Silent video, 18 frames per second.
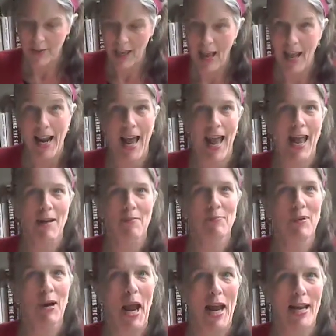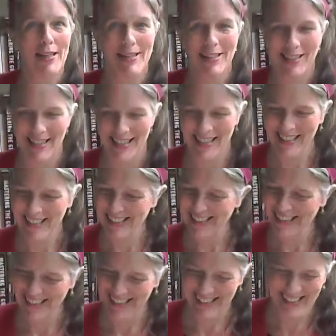and I am practicing
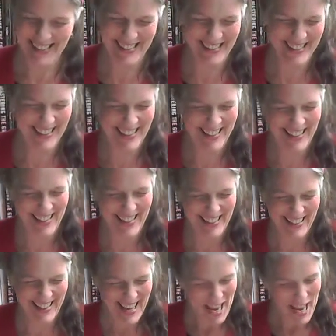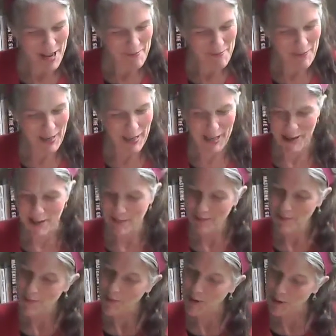being
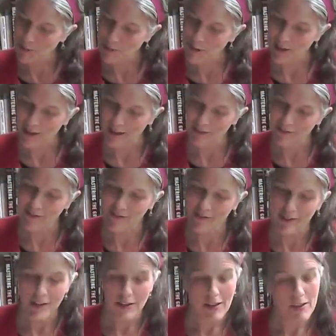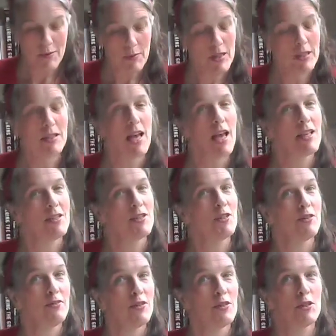more brief, because as
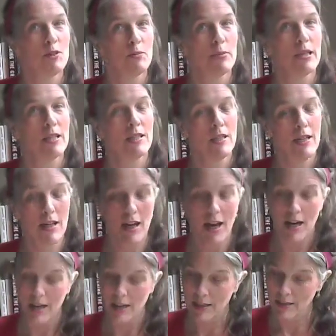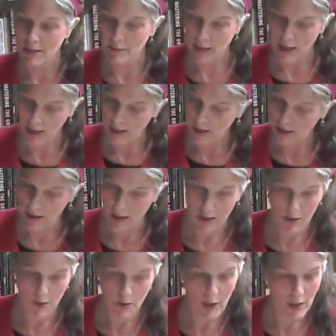your future president, you need to make
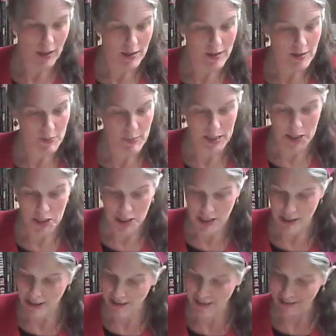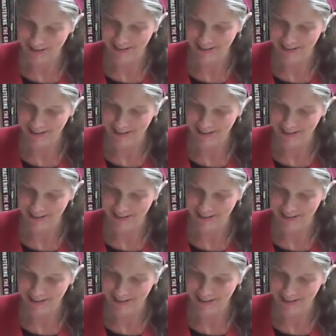quick speeches,